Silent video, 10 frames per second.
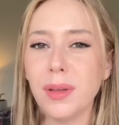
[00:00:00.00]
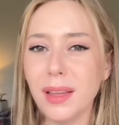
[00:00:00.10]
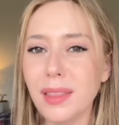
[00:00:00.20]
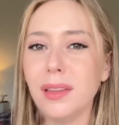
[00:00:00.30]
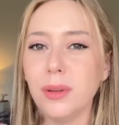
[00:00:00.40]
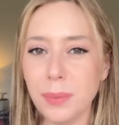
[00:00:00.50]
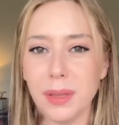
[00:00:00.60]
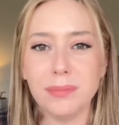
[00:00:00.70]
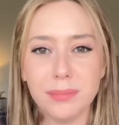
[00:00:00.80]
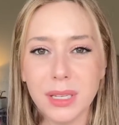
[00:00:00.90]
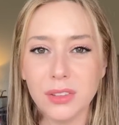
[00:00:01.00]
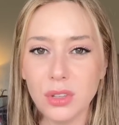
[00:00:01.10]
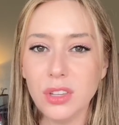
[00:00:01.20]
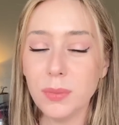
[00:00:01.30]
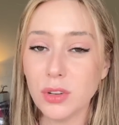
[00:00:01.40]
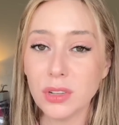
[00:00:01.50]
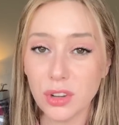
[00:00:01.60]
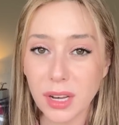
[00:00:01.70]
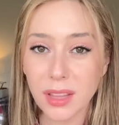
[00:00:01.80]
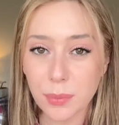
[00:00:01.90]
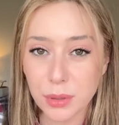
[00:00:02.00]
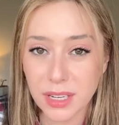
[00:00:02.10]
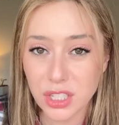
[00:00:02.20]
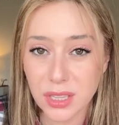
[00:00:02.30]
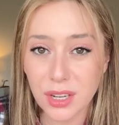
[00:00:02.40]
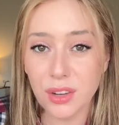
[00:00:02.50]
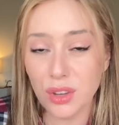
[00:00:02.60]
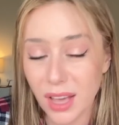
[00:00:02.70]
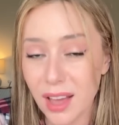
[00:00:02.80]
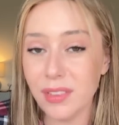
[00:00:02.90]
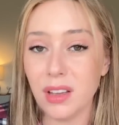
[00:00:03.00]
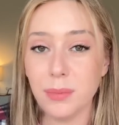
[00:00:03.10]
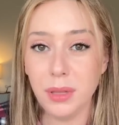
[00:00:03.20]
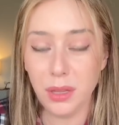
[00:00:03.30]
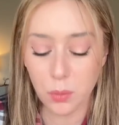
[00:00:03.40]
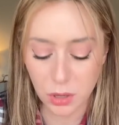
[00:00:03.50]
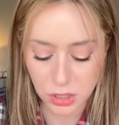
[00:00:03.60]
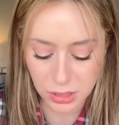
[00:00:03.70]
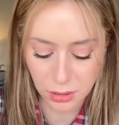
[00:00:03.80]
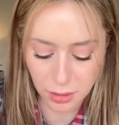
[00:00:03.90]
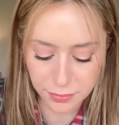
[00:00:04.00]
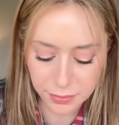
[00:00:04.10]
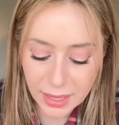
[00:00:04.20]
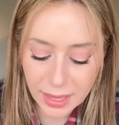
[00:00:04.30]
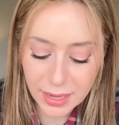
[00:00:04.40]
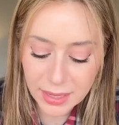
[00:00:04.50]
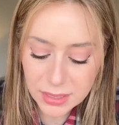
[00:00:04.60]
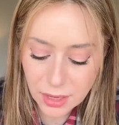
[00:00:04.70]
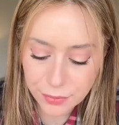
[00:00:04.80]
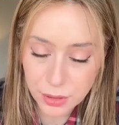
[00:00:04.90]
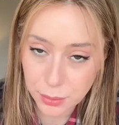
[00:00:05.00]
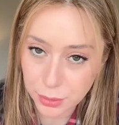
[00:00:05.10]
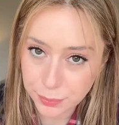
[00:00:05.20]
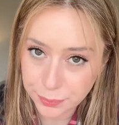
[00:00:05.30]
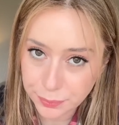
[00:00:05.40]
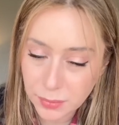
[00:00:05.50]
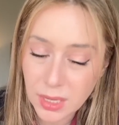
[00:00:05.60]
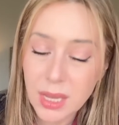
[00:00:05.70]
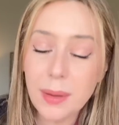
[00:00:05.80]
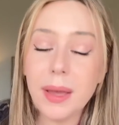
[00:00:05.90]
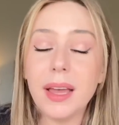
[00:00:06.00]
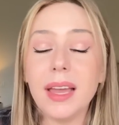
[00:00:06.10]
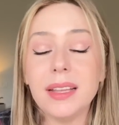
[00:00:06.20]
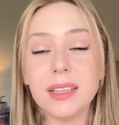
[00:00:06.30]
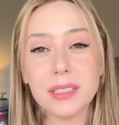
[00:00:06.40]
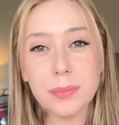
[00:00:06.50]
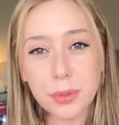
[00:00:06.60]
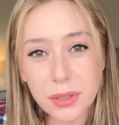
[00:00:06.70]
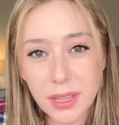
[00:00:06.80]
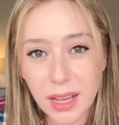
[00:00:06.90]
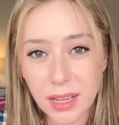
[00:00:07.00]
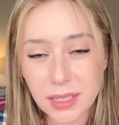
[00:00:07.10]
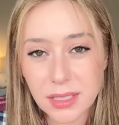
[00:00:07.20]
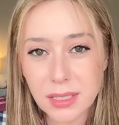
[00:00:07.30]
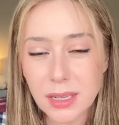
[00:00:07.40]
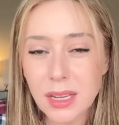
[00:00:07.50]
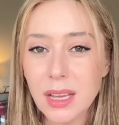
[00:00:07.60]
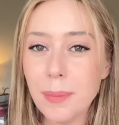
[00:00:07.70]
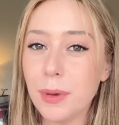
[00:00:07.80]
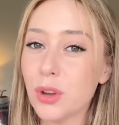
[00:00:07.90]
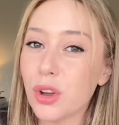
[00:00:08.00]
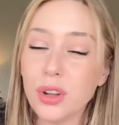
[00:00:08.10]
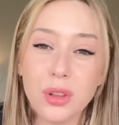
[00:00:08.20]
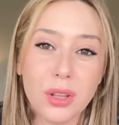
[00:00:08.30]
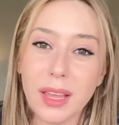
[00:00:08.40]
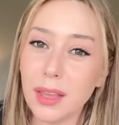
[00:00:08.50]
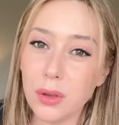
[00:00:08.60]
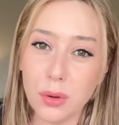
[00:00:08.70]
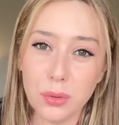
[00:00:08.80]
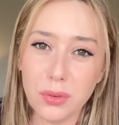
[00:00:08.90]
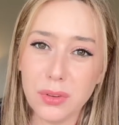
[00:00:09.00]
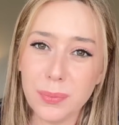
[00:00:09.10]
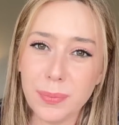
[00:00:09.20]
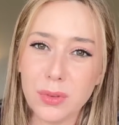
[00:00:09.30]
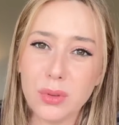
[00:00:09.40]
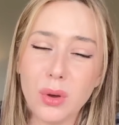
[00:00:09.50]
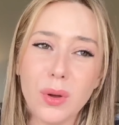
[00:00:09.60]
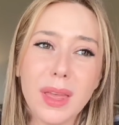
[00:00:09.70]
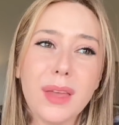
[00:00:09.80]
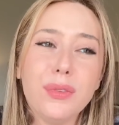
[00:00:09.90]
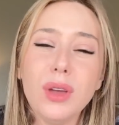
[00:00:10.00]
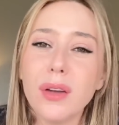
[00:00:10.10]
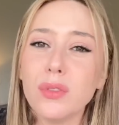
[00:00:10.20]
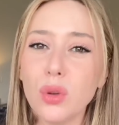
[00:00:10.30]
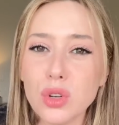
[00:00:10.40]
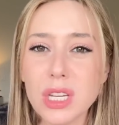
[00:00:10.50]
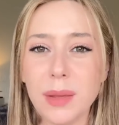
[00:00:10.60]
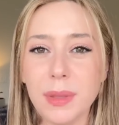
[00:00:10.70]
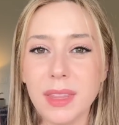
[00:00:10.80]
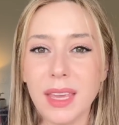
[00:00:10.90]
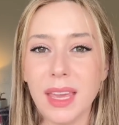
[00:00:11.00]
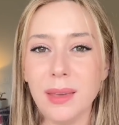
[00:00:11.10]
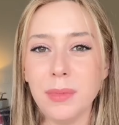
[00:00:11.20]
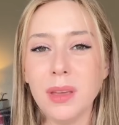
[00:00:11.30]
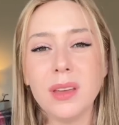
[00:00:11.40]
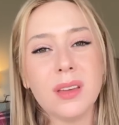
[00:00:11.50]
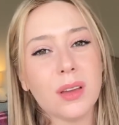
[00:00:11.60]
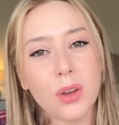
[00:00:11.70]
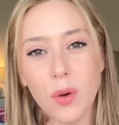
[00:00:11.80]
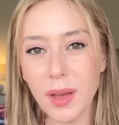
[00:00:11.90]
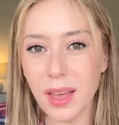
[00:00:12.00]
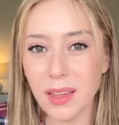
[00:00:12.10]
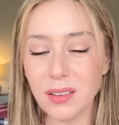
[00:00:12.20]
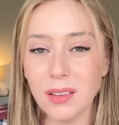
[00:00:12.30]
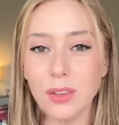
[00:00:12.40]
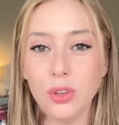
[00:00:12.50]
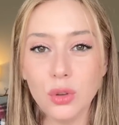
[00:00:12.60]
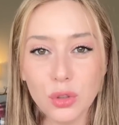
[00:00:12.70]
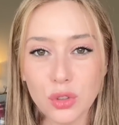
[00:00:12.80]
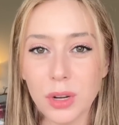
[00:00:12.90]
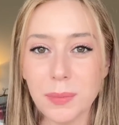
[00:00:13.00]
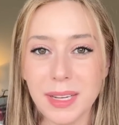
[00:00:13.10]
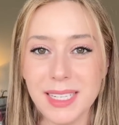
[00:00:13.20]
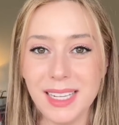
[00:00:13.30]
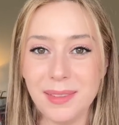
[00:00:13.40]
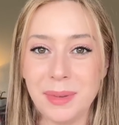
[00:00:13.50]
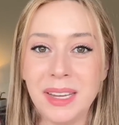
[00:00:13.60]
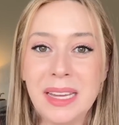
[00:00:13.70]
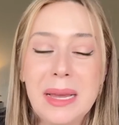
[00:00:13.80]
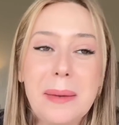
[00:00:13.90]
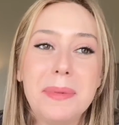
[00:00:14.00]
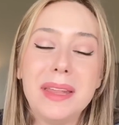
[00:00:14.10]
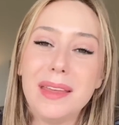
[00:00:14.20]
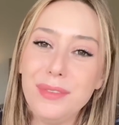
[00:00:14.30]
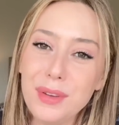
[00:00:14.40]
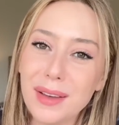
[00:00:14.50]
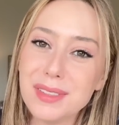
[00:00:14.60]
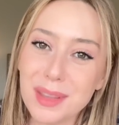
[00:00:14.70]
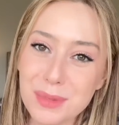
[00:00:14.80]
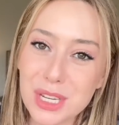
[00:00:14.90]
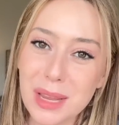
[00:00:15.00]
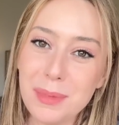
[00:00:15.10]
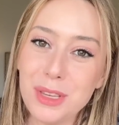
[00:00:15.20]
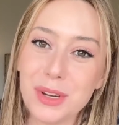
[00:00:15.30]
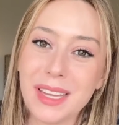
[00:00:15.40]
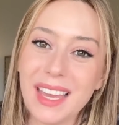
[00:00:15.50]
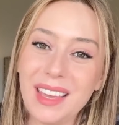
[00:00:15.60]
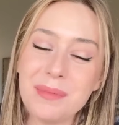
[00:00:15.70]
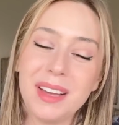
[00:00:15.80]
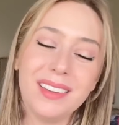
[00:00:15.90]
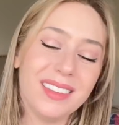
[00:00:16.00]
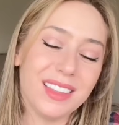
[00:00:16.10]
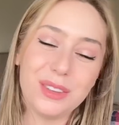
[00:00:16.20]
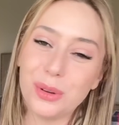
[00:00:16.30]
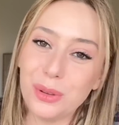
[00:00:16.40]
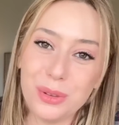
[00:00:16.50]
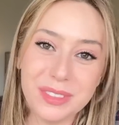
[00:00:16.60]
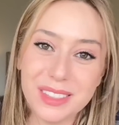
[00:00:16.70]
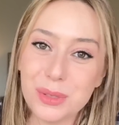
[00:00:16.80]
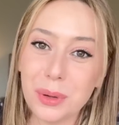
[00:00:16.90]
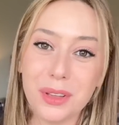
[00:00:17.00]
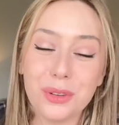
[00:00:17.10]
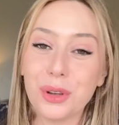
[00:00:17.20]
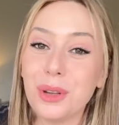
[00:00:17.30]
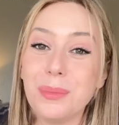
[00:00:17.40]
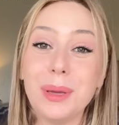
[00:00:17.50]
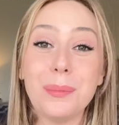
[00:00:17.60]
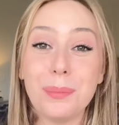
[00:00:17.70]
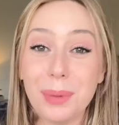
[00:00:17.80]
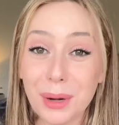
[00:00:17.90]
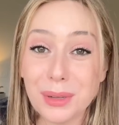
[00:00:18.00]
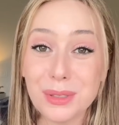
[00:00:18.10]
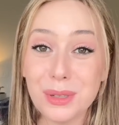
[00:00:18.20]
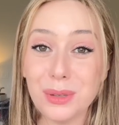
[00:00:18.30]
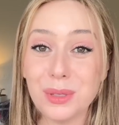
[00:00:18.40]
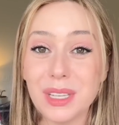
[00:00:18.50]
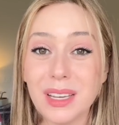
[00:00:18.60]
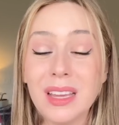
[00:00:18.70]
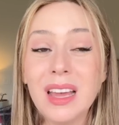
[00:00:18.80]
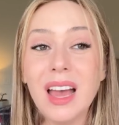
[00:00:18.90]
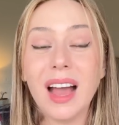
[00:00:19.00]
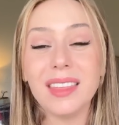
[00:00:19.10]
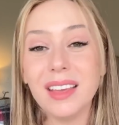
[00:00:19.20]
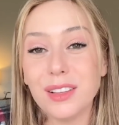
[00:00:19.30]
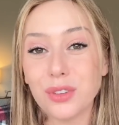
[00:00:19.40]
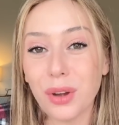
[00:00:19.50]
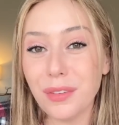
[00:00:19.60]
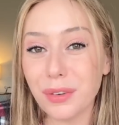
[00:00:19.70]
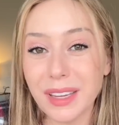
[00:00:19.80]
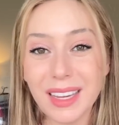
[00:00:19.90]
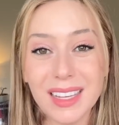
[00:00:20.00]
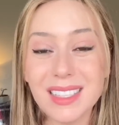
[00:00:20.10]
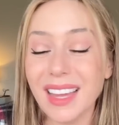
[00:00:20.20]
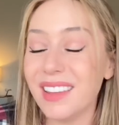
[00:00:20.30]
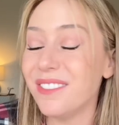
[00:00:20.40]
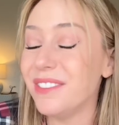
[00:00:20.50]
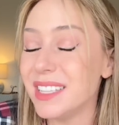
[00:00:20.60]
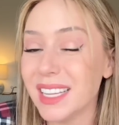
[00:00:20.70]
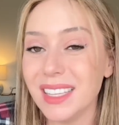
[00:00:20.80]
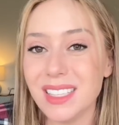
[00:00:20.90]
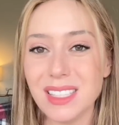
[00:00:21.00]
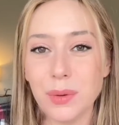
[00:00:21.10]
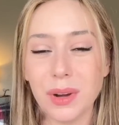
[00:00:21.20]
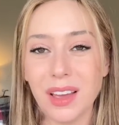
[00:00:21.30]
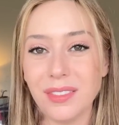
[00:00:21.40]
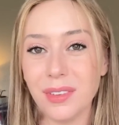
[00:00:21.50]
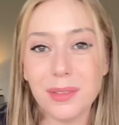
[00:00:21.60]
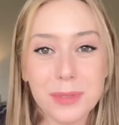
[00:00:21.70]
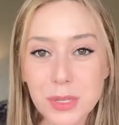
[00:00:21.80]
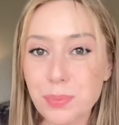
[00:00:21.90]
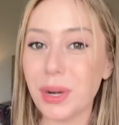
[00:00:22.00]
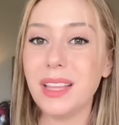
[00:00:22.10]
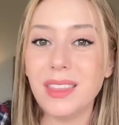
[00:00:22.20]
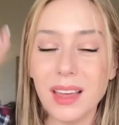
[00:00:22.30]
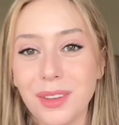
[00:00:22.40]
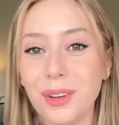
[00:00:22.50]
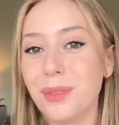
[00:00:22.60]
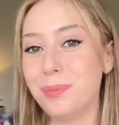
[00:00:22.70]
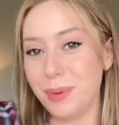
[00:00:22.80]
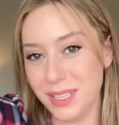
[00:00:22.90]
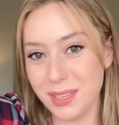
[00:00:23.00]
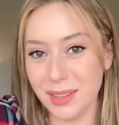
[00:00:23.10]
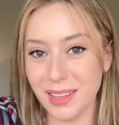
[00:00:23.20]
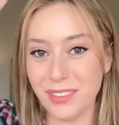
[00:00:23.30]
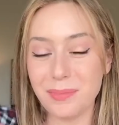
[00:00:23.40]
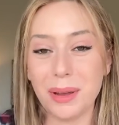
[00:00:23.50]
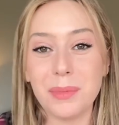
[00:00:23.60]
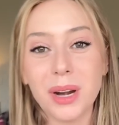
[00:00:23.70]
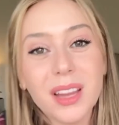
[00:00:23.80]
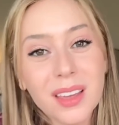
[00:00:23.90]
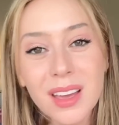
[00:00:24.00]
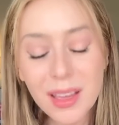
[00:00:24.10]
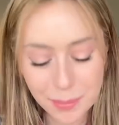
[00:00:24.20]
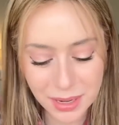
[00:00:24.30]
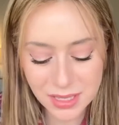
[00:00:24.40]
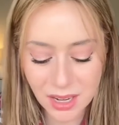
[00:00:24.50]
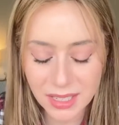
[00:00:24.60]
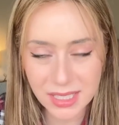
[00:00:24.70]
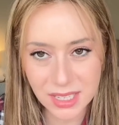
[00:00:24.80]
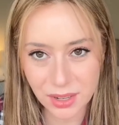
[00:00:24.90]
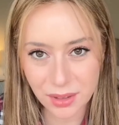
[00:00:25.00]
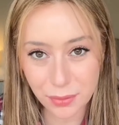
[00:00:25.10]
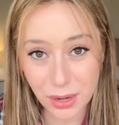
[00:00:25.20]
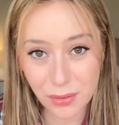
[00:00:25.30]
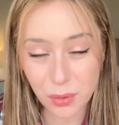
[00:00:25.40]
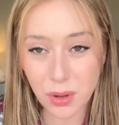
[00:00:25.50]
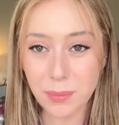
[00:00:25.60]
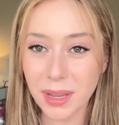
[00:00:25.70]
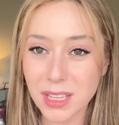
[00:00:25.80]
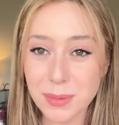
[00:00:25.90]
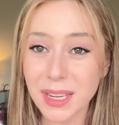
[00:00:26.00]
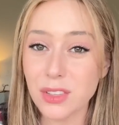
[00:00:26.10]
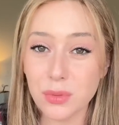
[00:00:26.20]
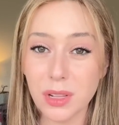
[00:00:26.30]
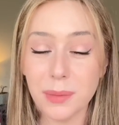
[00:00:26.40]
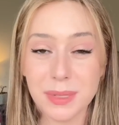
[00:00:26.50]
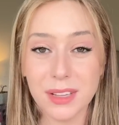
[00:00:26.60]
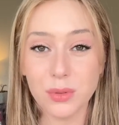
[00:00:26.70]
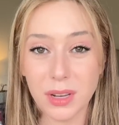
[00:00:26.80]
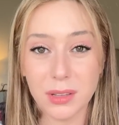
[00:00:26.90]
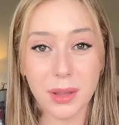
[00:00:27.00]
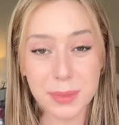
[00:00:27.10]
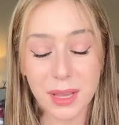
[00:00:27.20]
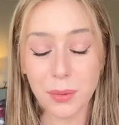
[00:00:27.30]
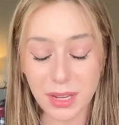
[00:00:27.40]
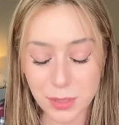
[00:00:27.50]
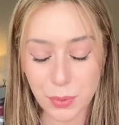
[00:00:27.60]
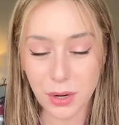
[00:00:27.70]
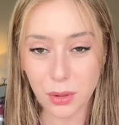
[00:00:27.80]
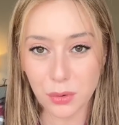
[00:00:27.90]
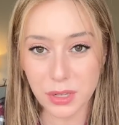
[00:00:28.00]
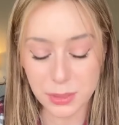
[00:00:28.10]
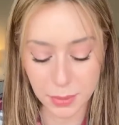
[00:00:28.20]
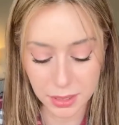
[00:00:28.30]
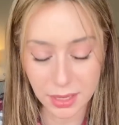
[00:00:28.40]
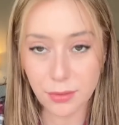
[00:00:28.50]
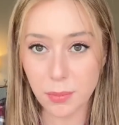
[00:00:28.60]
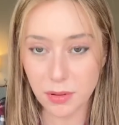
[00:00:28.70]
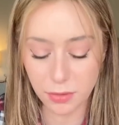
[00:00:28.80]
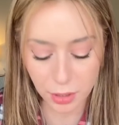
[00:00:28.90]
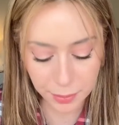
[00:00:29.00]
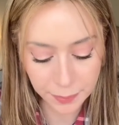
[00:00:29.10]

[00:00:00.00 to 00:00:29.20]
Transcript: little bit, because you need to make sure that you're getting the protection there and you haven't completely washed it off. It is comfortable. It doesn't burn the eyes, but you're gonna look like a ghost. So if you have no shame in the game, go ahead, you'll join my team. But if you have some shame in your game, then don't use this one because you're gonna be embarrassed to use it. I think it's great for kids. I can physically see where I've sprayed them, basically left my mark, but it's not necessarily for everyone. My husband gets really upset when I spray it all over his body from afar.